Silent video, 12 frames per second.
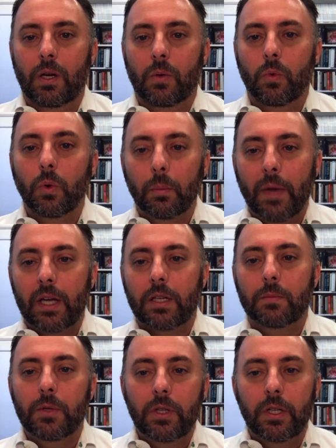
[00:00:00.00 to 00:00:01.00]
We will make
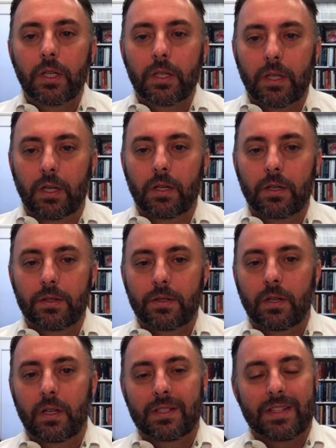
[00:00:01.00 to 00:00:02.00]
community dinners,
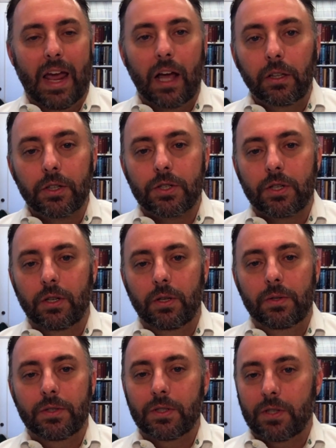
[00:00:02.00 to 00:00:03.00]
talent
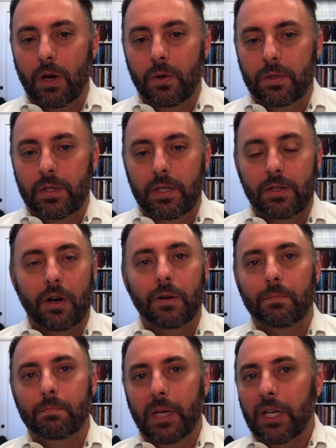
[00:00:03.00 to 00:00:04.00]
shows, and toasties, our
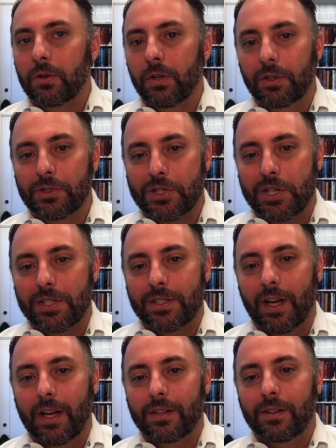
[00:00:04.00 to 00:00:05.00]
big grilled cheese
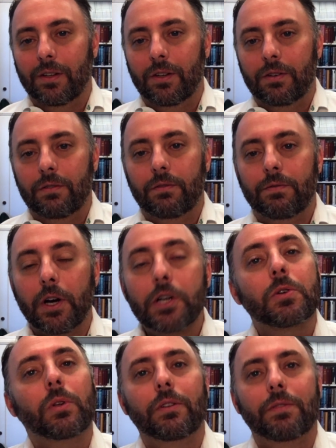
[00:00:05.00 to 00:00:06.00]
night,
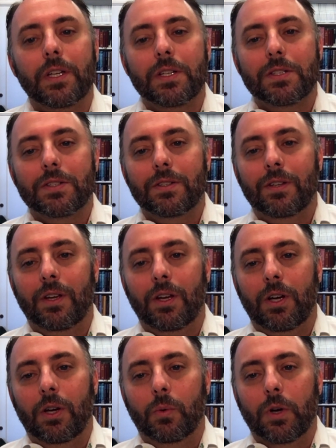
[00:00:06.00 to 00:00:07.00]
virtual events
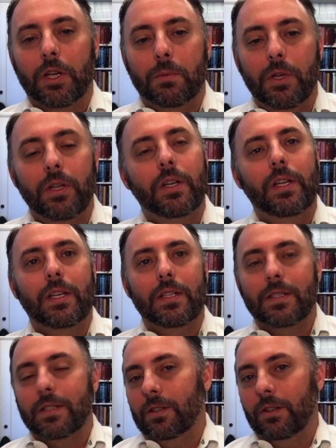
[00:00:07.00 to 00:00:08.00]
where community can
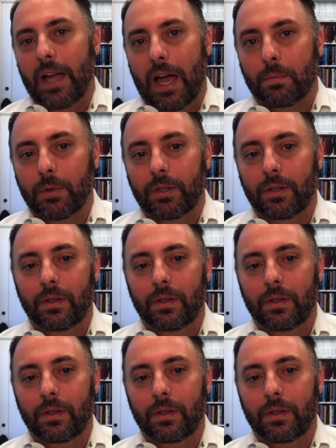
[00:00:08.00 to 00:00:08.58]
still happen.